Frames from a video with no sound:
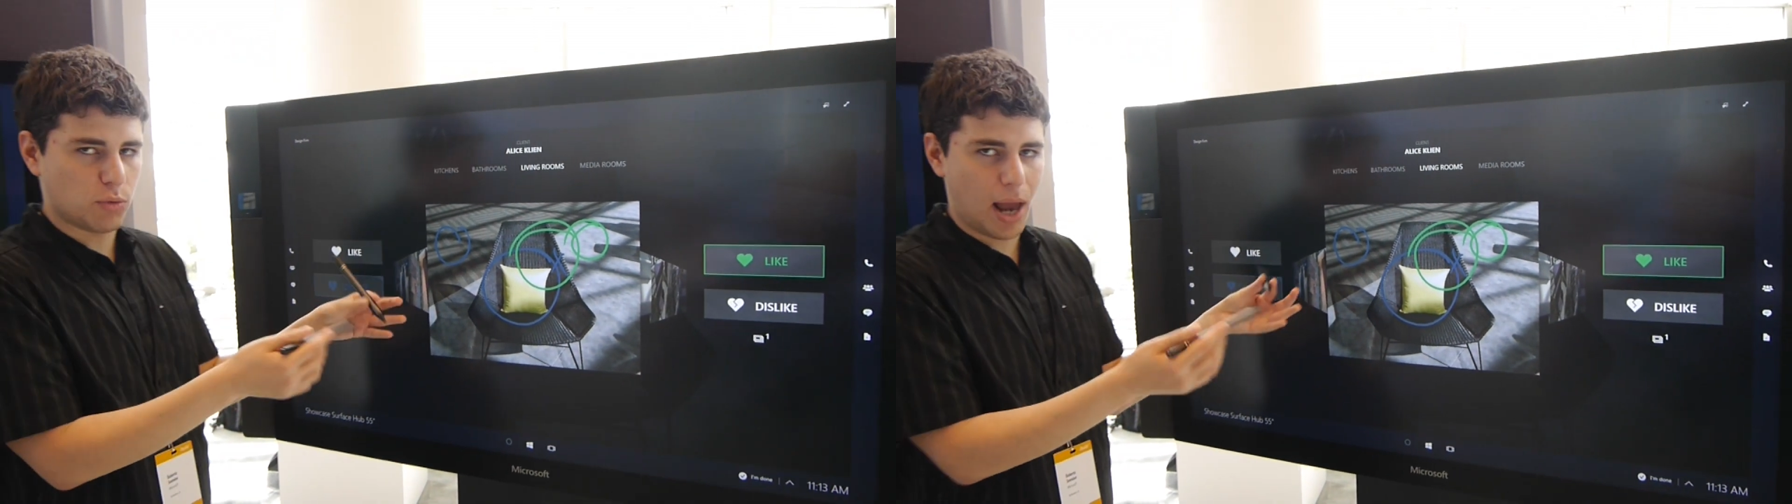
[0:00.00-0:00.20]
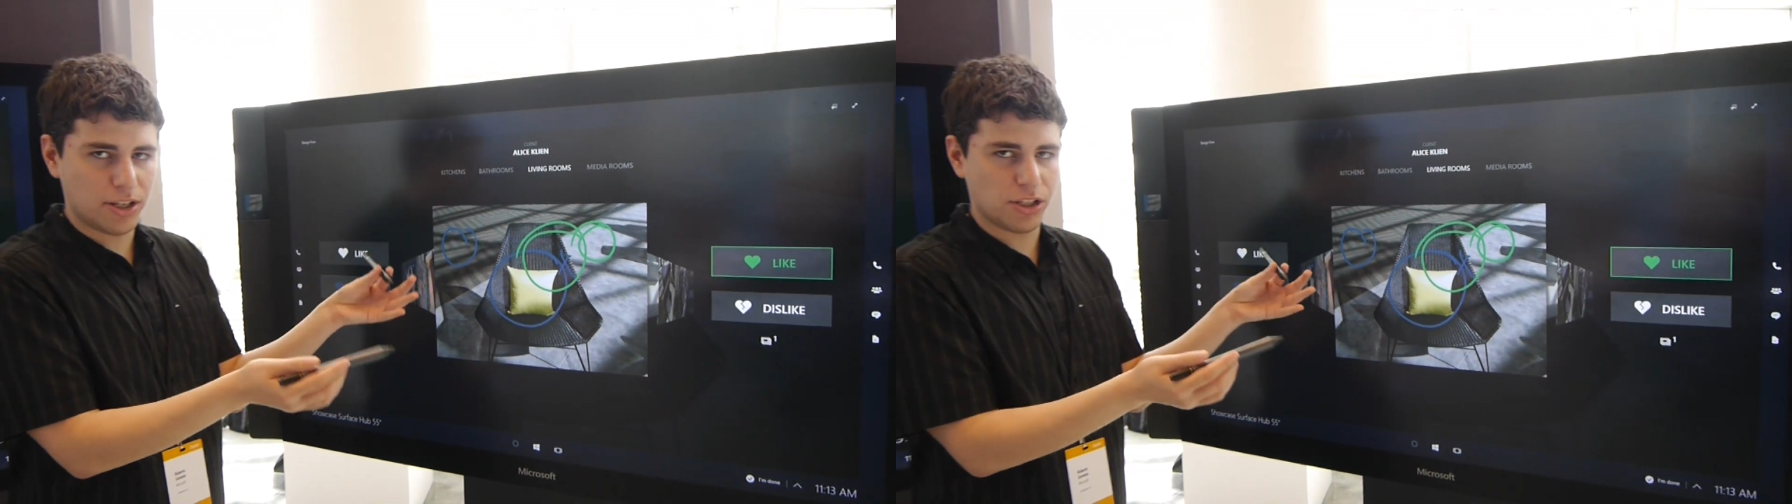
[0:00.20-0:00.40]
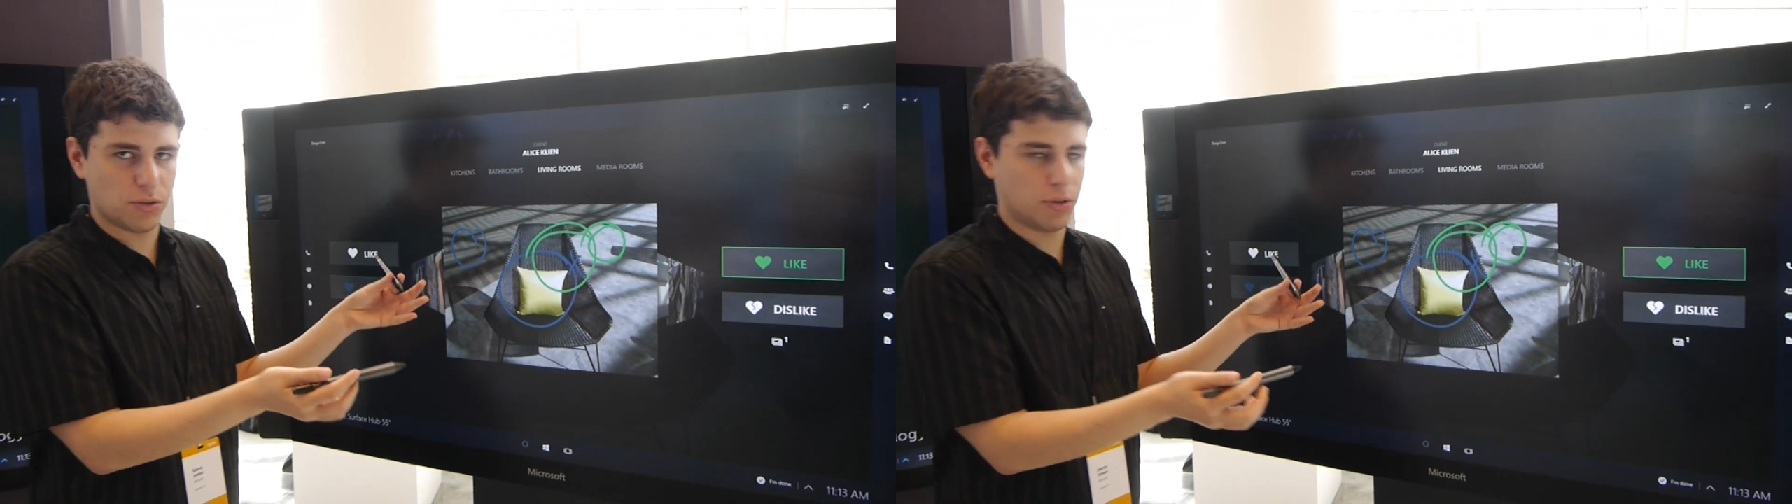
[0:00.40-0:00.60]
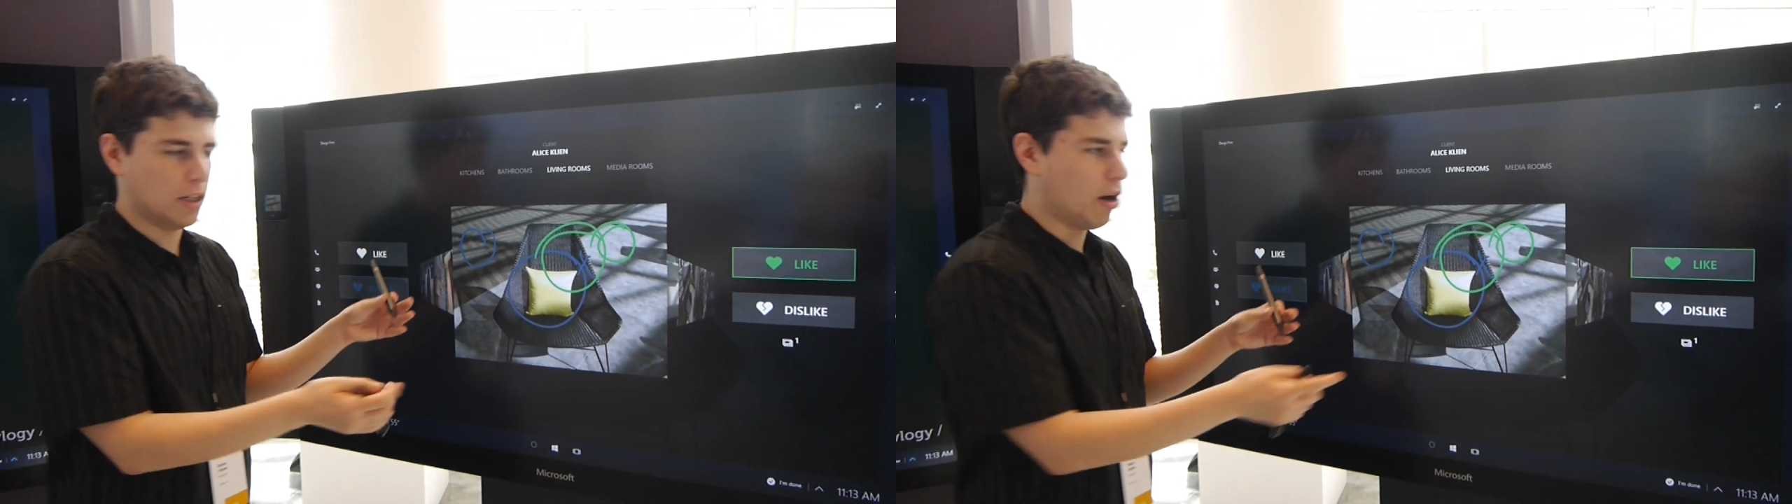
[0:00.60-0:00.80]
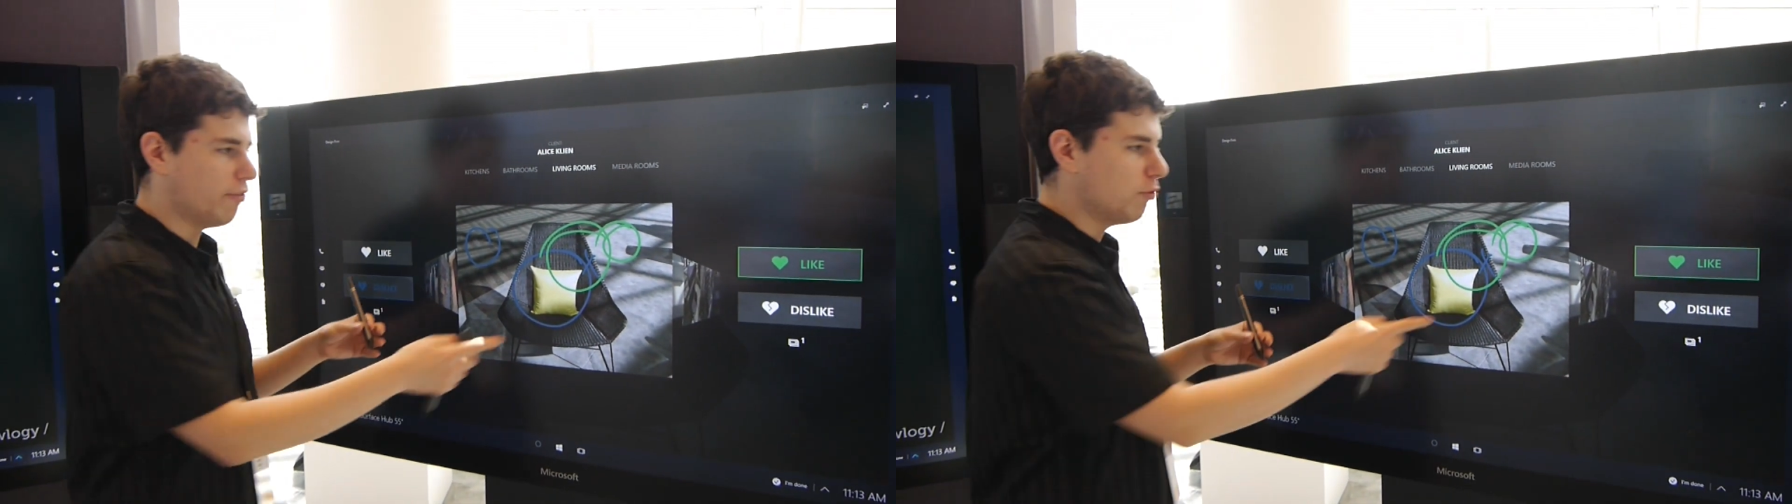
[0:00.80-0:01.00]
registry
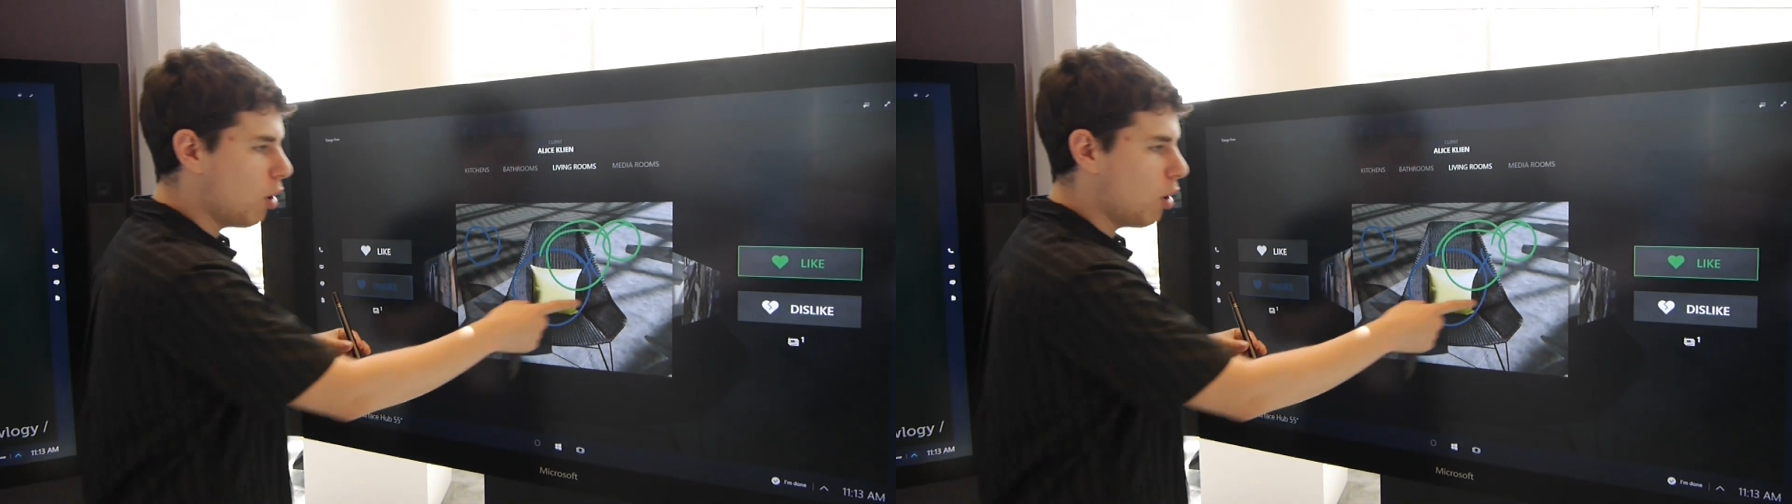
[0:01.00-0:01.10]
of